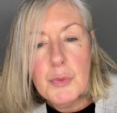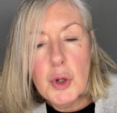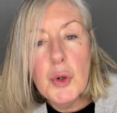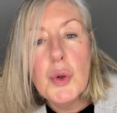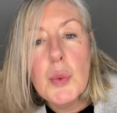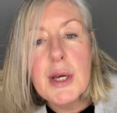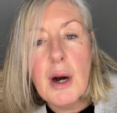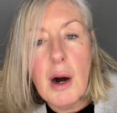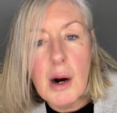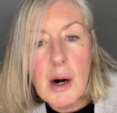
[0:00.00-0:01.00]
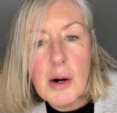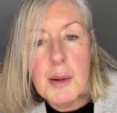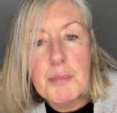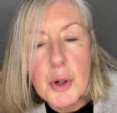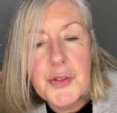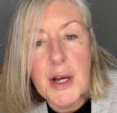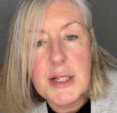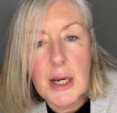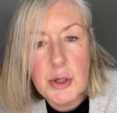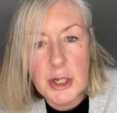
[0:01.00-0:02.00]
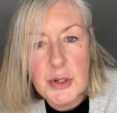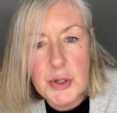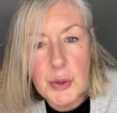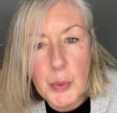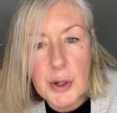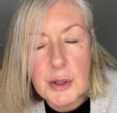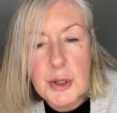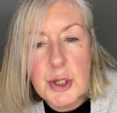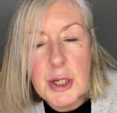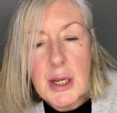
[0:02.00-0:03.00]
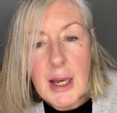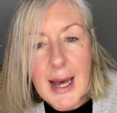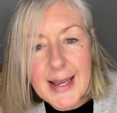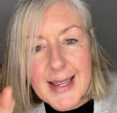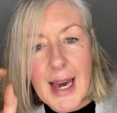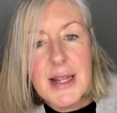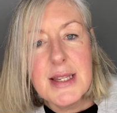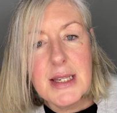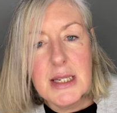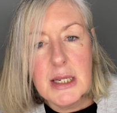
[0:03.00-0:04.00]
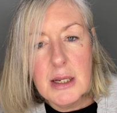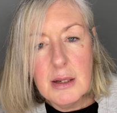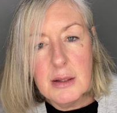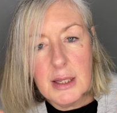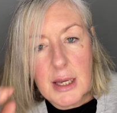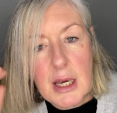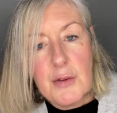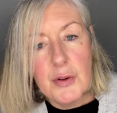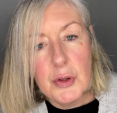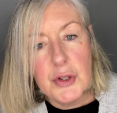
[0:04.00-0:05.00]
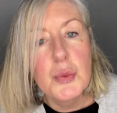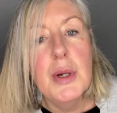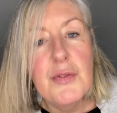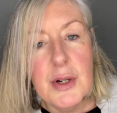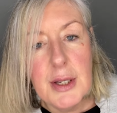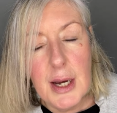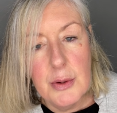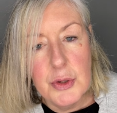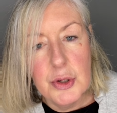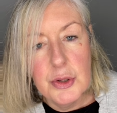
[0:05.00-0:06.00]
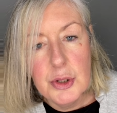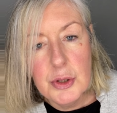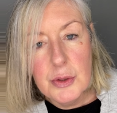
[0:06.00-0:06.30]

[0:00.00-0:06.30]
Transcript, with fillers: who we are and put that out into the world against the evil that we've encountered.